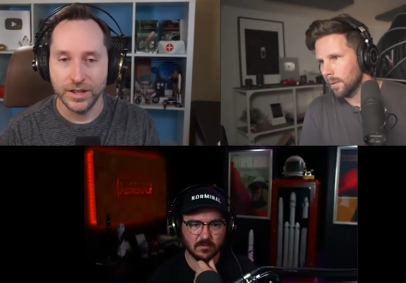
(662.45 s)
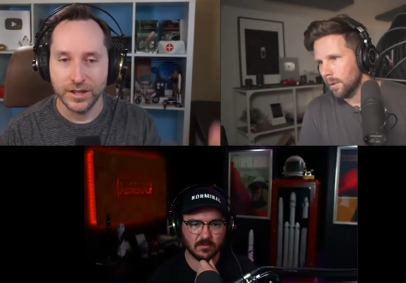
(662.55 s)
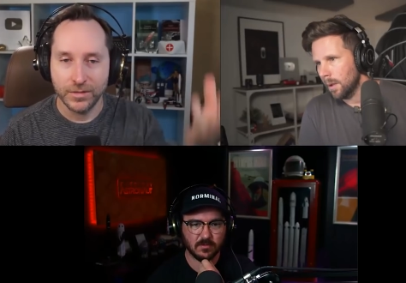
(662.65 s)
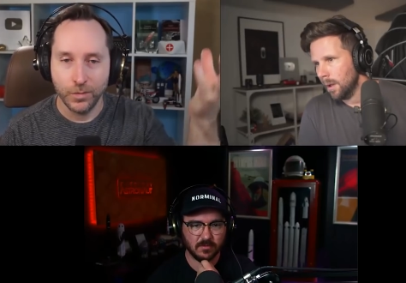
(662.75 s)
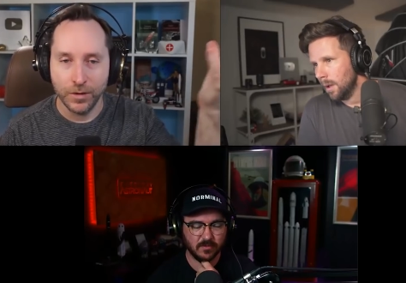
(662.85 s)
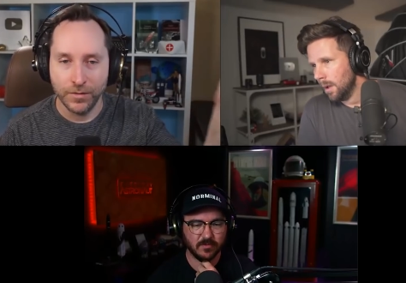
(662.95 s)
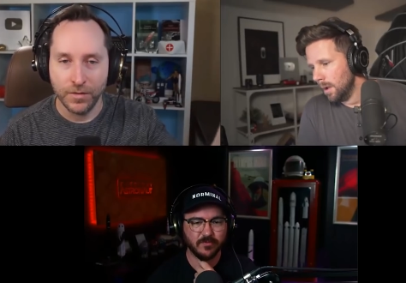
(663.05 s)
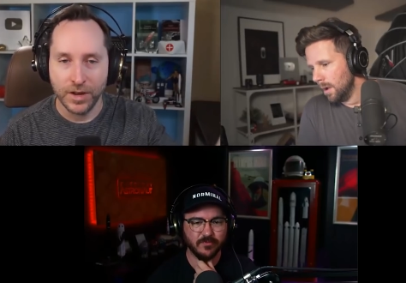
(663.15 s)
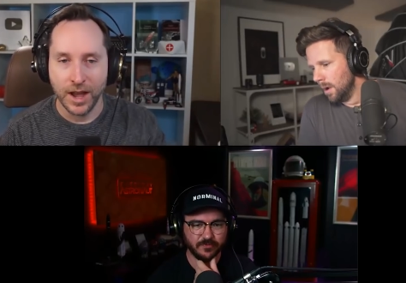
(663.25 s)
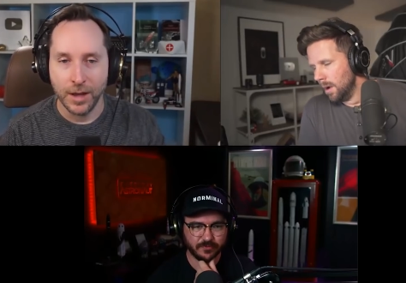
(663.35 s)
Speaker 1: like
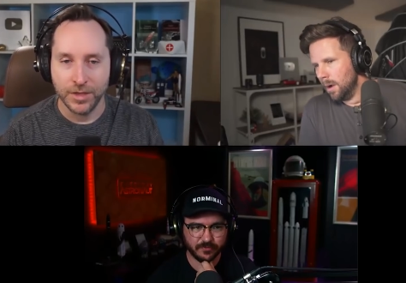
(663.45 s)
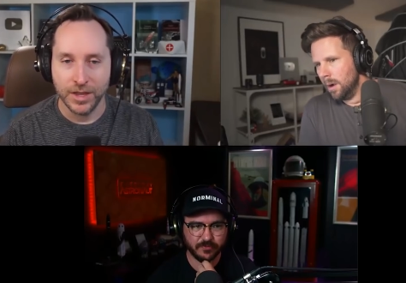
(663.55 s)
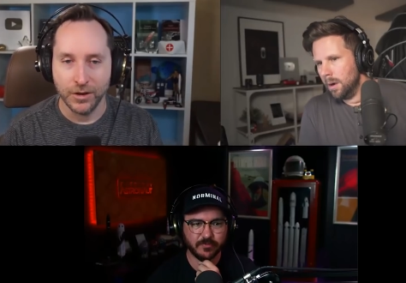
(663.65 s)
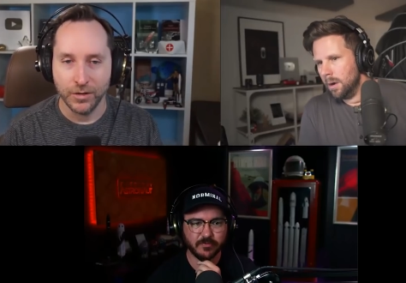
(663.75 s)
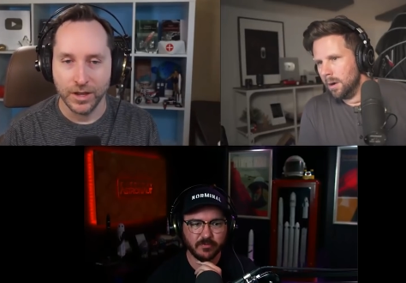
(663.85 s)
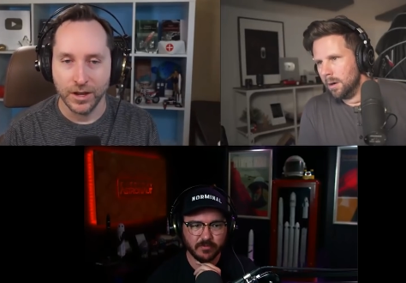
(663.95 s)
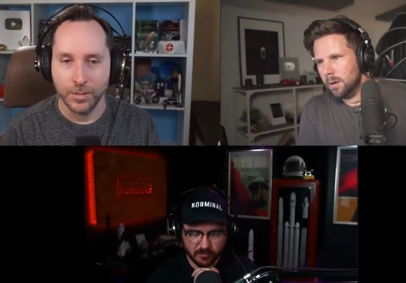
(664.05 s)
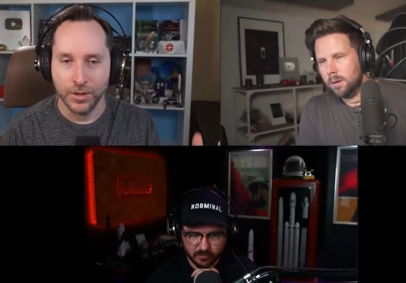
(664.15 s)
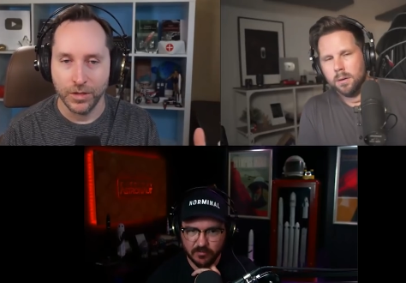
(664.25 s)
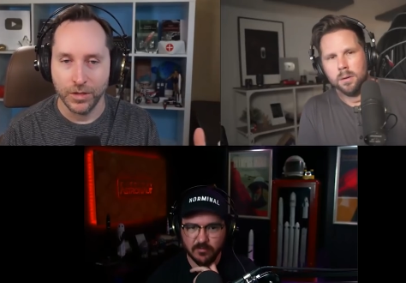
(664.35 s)
150 hop thing, or are they going
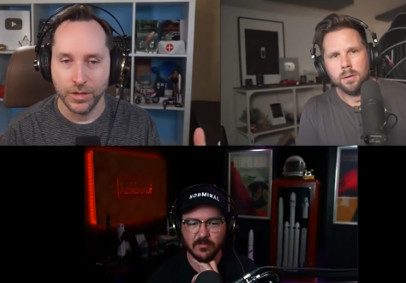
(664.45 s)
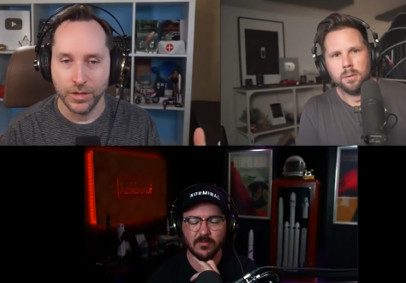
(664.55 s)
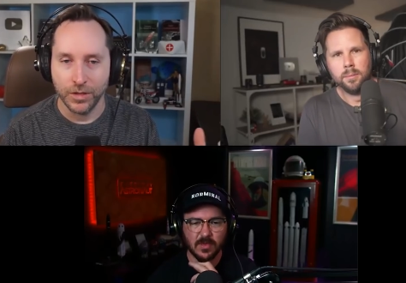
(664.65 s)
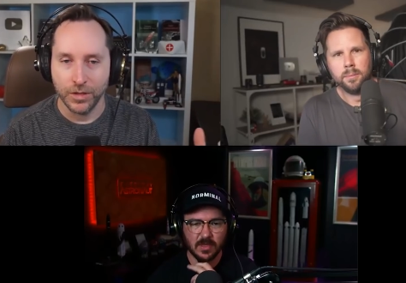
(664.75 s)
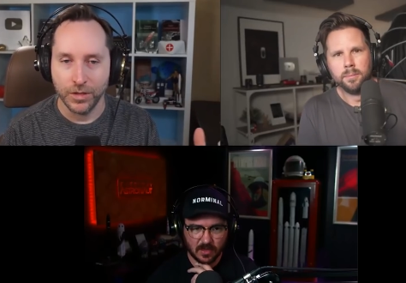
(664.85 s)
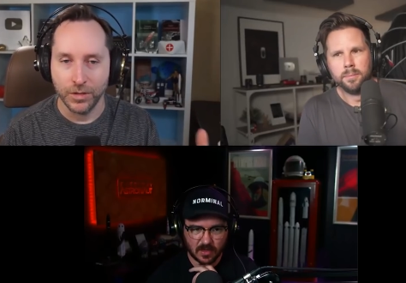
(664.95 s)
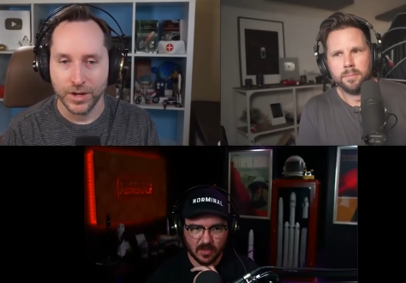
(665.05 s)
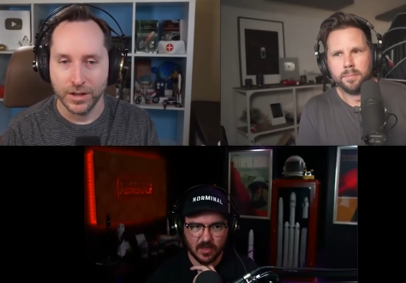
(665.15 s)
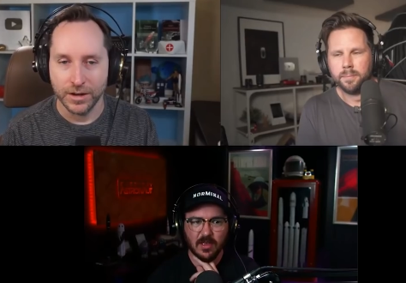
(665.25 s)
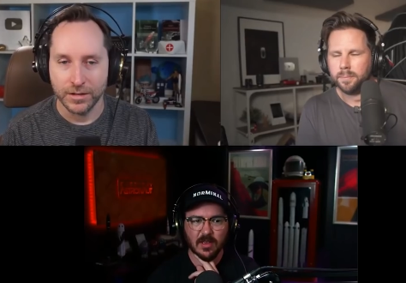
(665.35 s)
to put three on there?
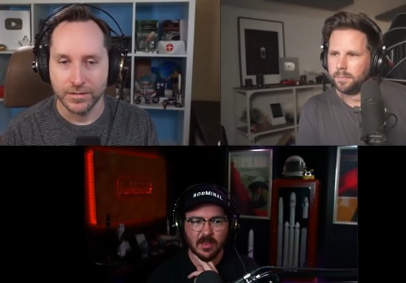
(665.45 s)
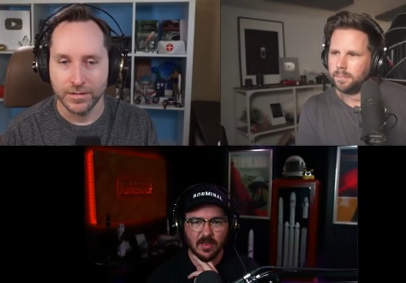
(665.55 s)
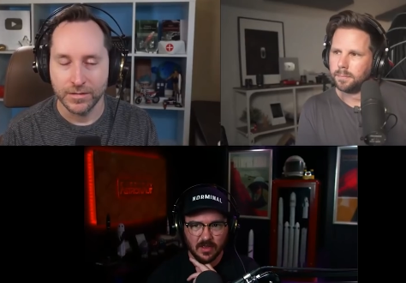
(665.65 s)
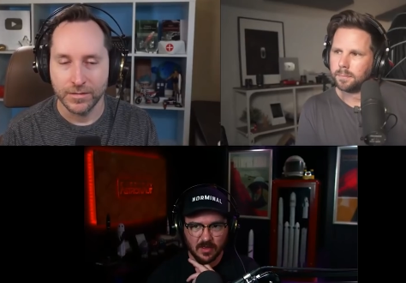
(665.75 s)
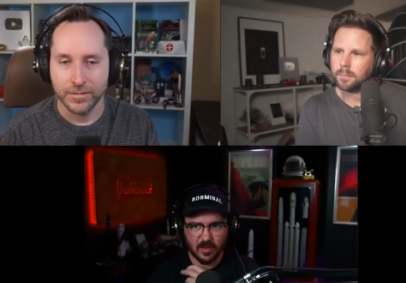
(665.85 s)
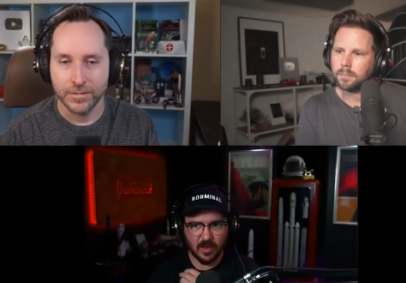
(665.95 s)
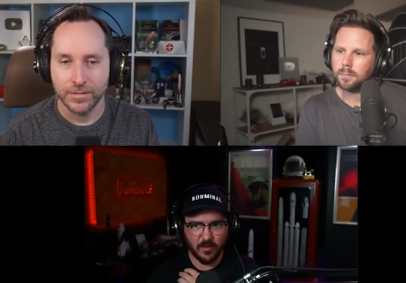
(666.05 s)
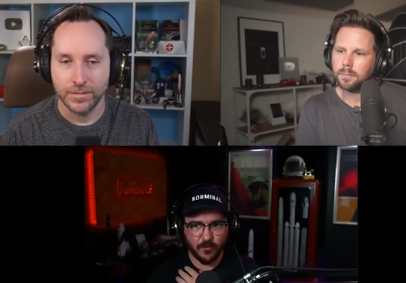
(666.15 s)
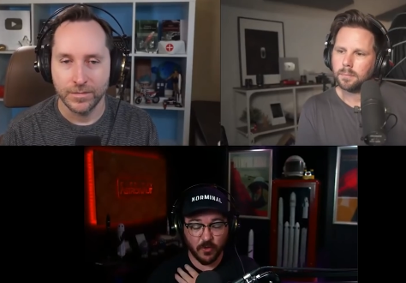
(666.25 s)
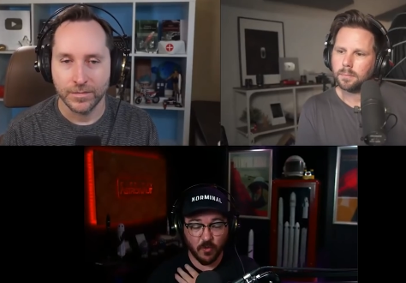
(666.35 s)

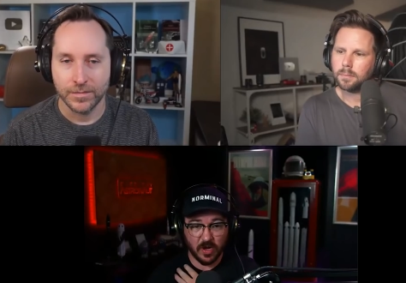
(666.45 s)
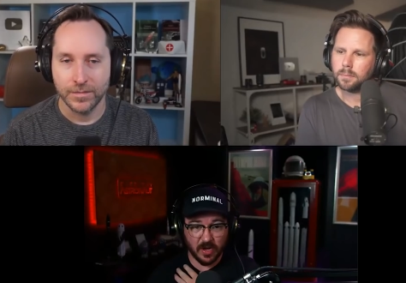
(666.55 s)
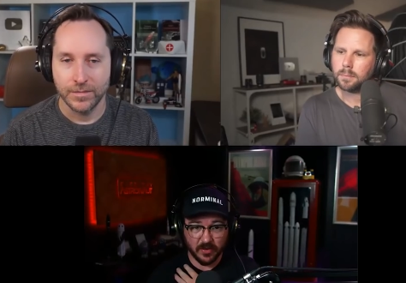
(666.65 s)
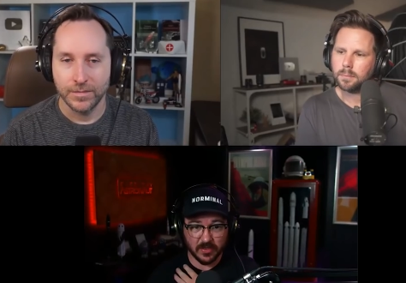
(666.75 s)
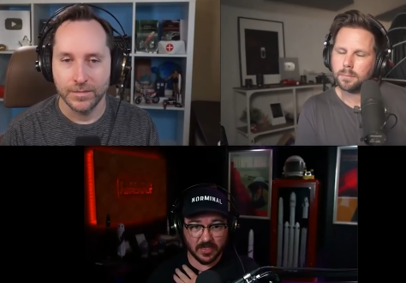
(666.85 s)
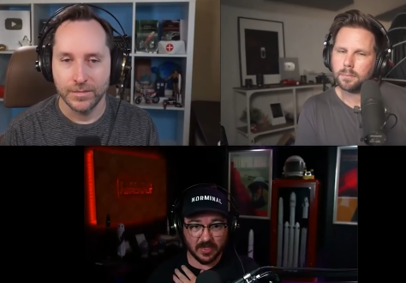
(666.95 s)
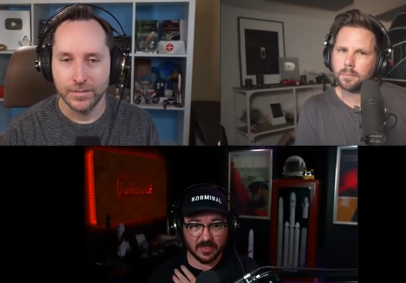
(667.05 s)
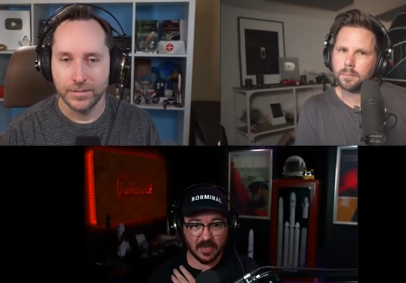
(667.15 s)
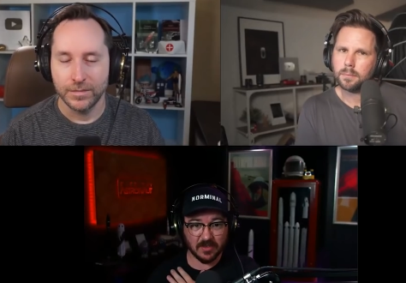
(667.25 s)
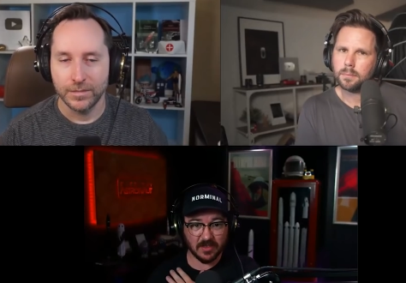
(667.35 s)
Speaker 2: from what I understand, it
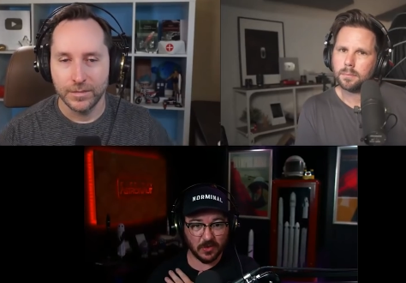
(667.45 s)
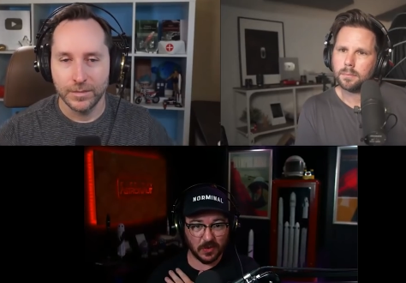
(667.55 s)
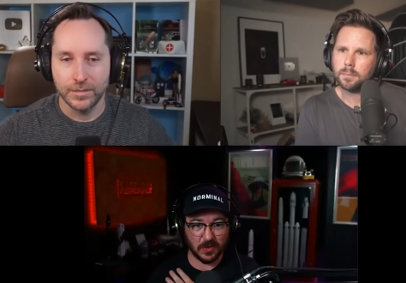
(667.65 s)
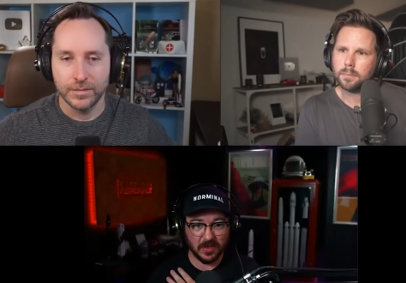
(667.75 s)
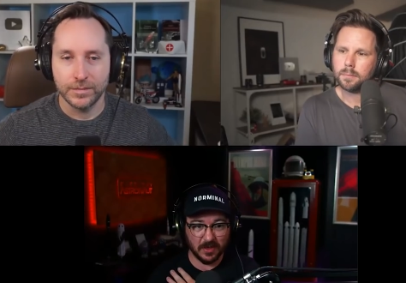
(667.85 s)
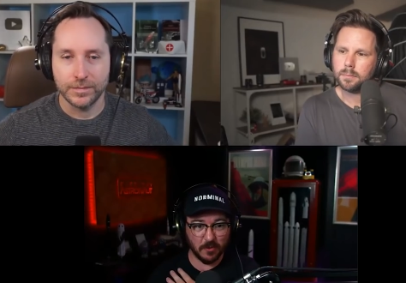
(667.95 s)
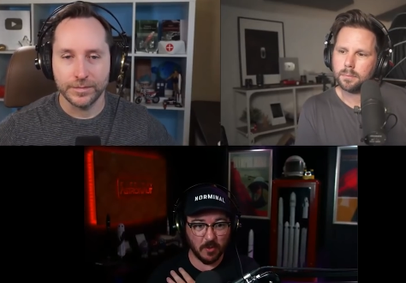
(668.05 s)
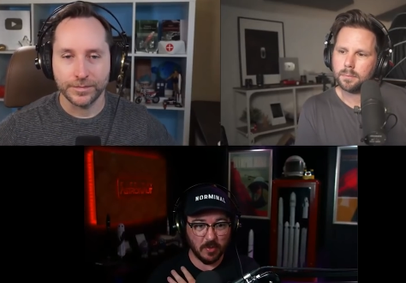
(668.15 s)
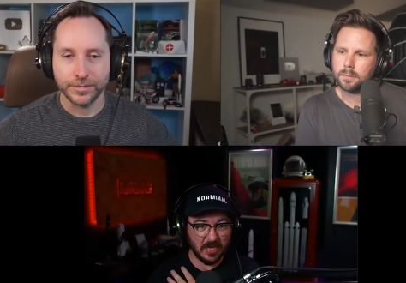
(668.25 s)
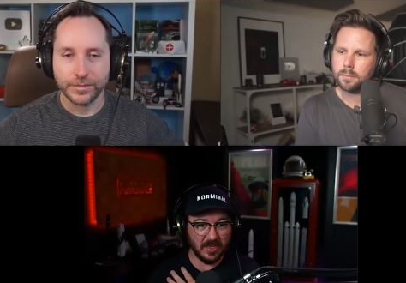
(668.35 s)
sounds like they're literally going to
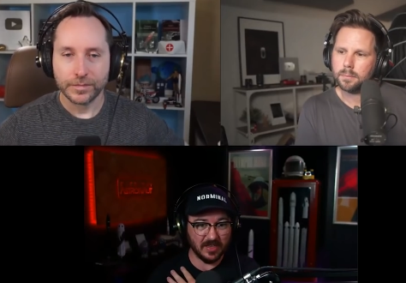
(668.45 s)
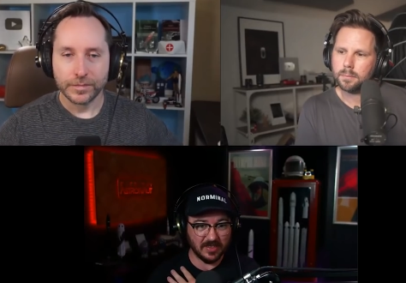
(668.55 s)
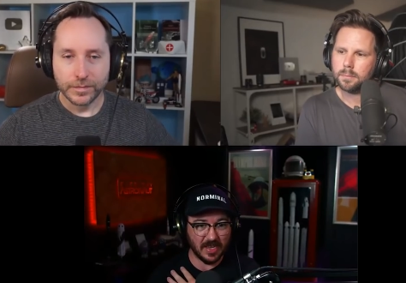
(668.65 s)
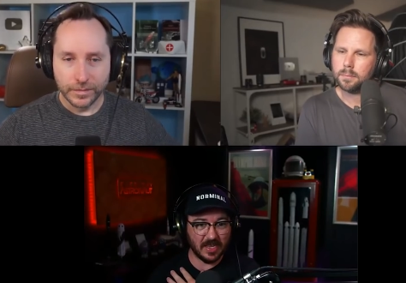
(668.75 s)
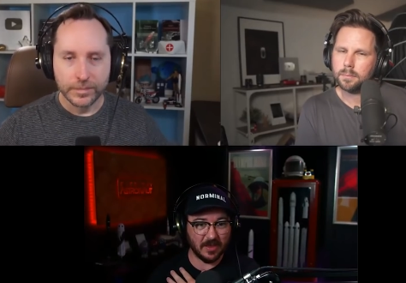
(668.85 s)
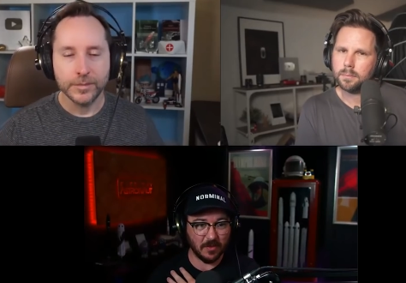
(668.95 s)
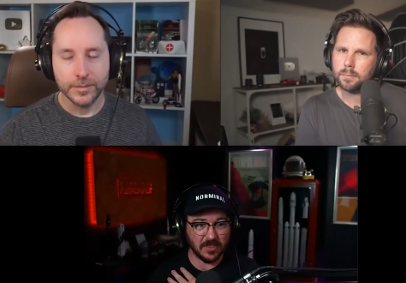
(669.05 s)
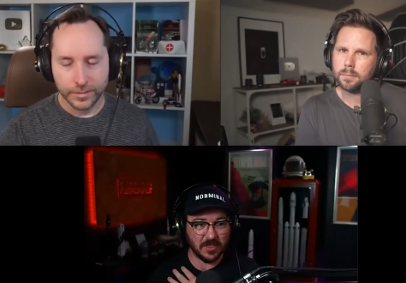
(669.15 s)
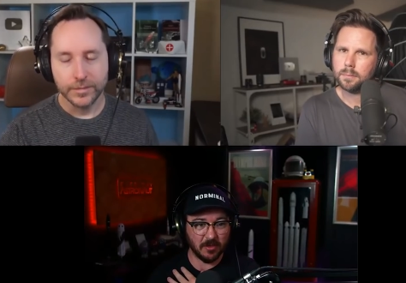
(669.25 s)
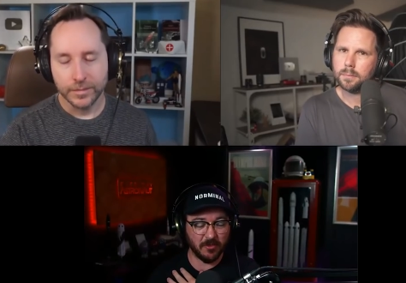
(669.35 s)
repeat exactly what
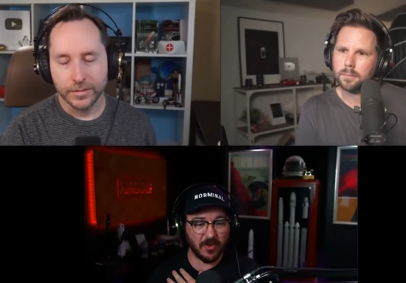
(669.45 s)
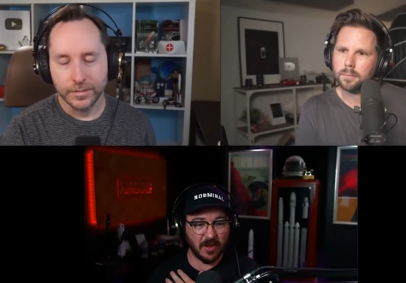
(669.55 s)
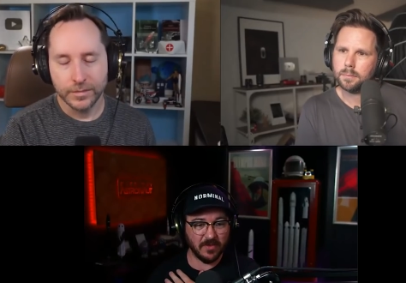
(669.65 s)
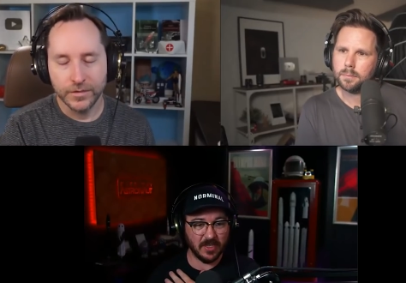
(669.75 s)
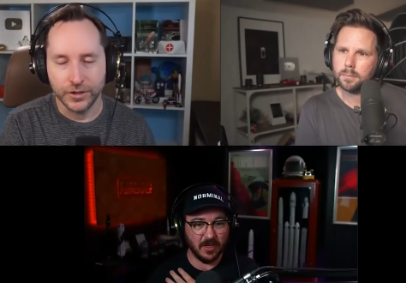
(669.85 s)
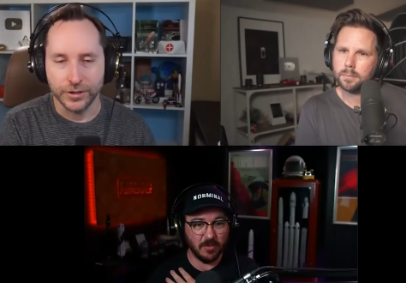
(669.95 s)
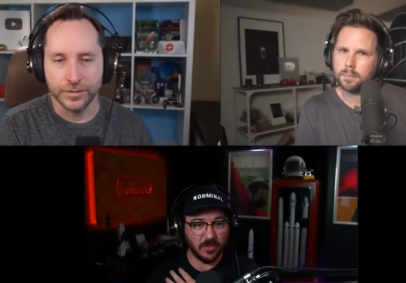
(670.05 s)
serial number five did, but sure.